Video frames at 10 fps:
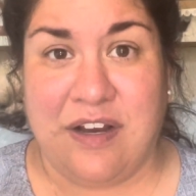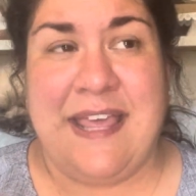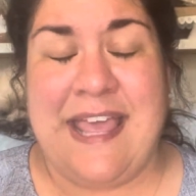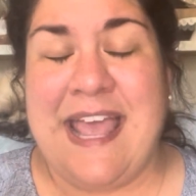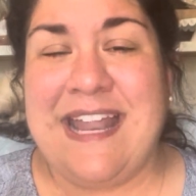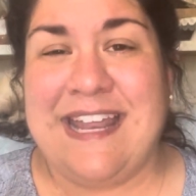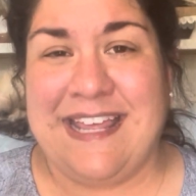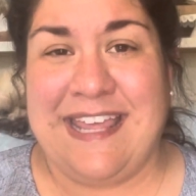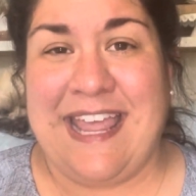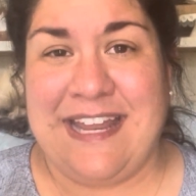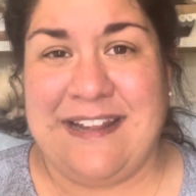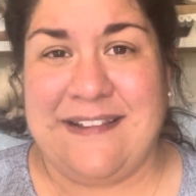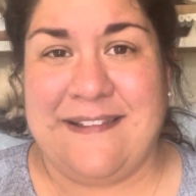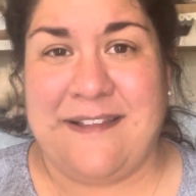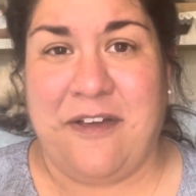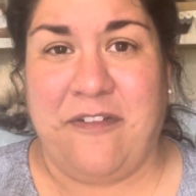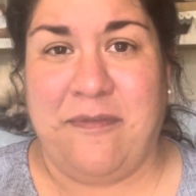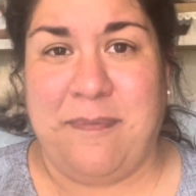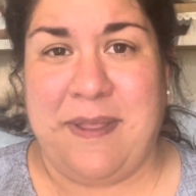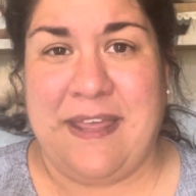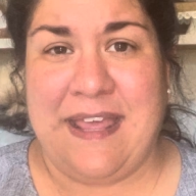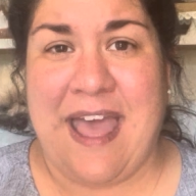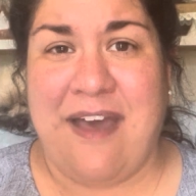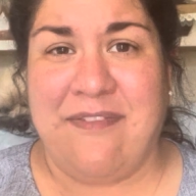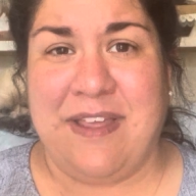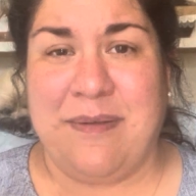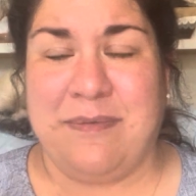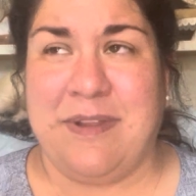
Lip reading: Can't negate itself, having